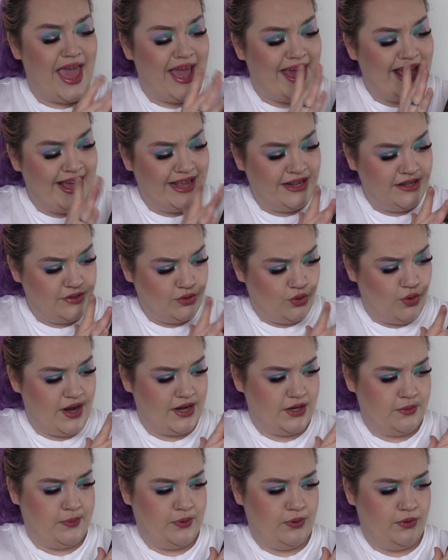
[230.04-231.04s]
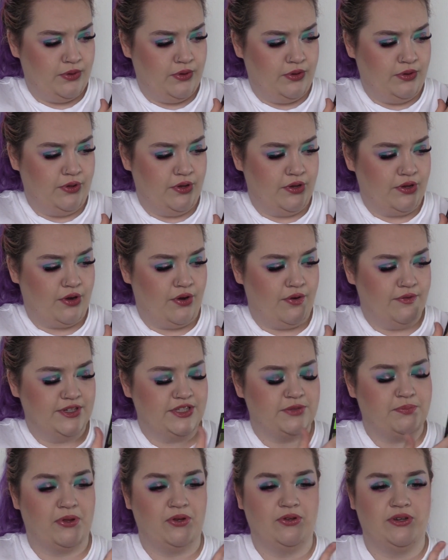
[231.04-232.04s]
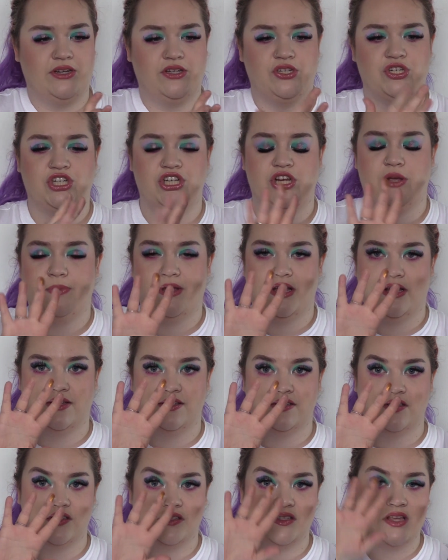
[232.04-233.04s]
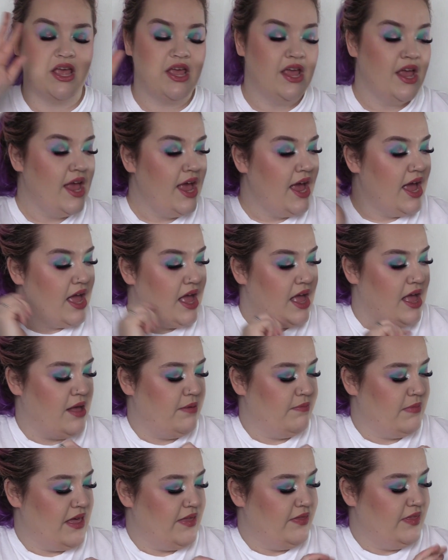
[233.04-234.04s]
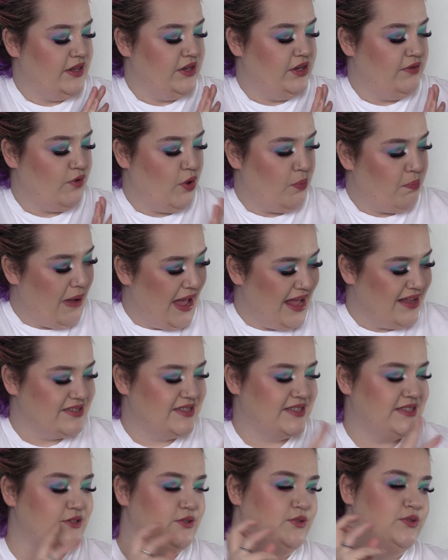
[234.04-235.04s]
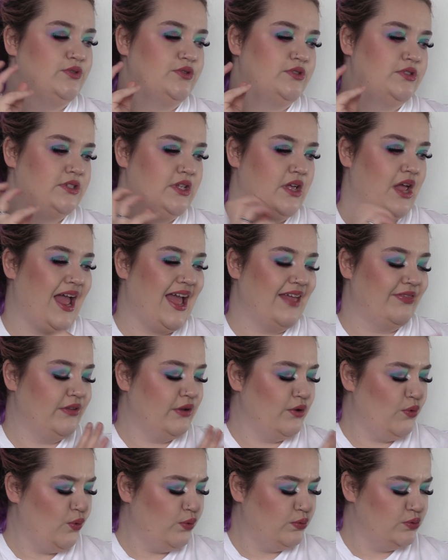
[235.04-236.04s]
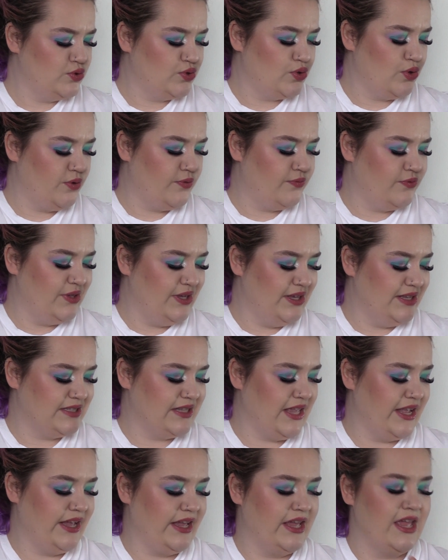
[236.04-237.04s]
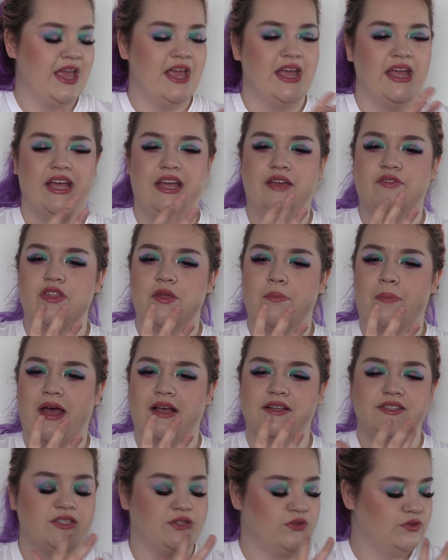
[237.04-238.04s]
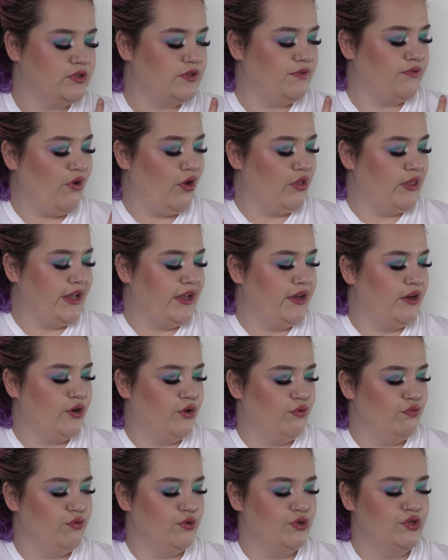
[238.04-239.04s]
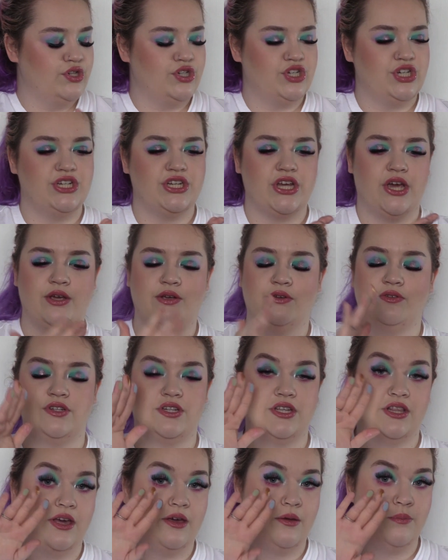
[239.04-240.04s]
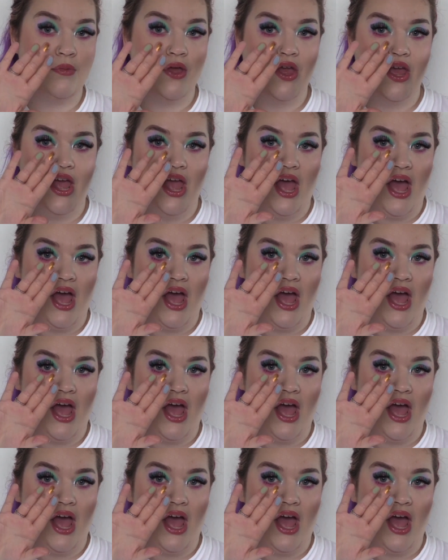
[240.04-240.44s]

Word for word: incredible corresponding shimmers um, and then you've got pastels and they're all sort of these like even the pastels have got like a grungy tone to them